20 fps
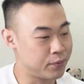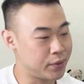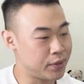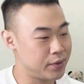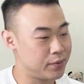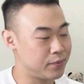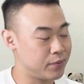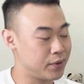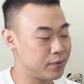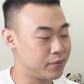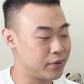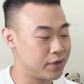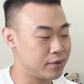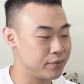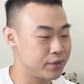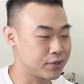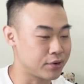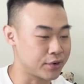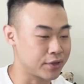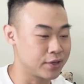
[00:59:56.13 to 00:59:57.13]
what are
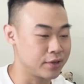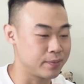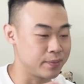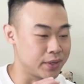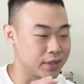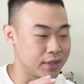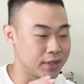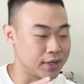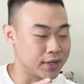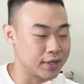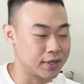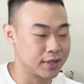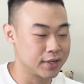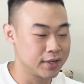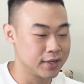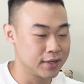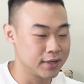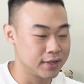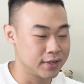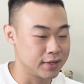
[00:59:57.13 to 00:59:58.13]
we talking about? Like,
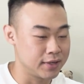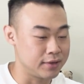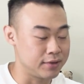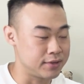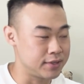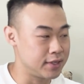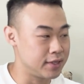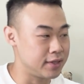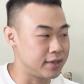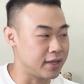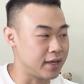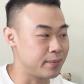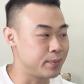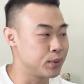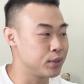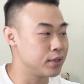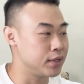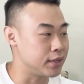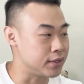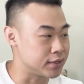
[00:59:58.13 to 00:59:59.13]
you said
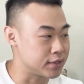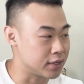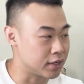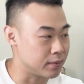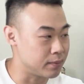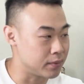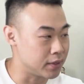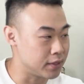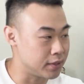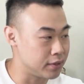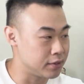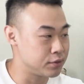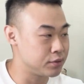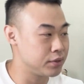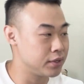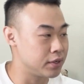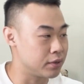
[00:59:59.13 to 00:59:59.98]
dabble in some. Like, did you eat